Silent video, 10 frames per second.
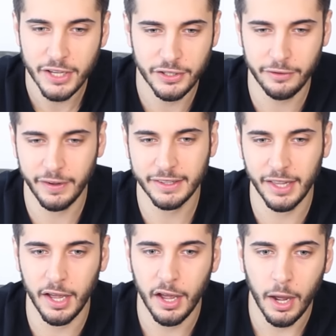So the fact
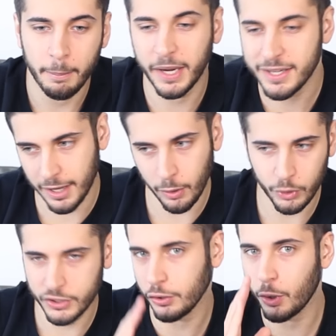that because I
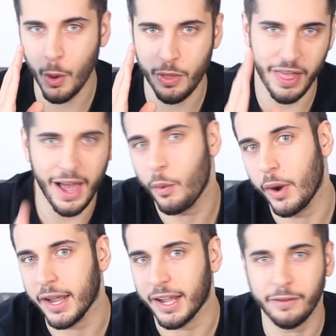want to go that
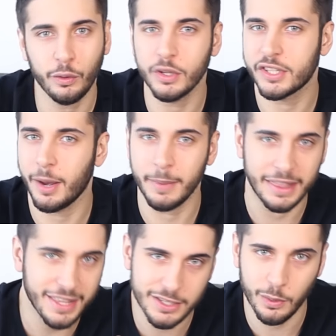way and everyone's
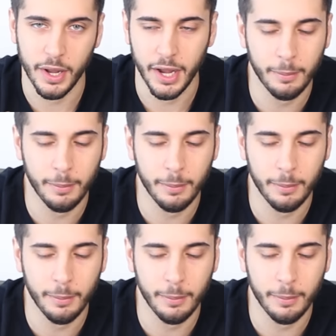coming this way,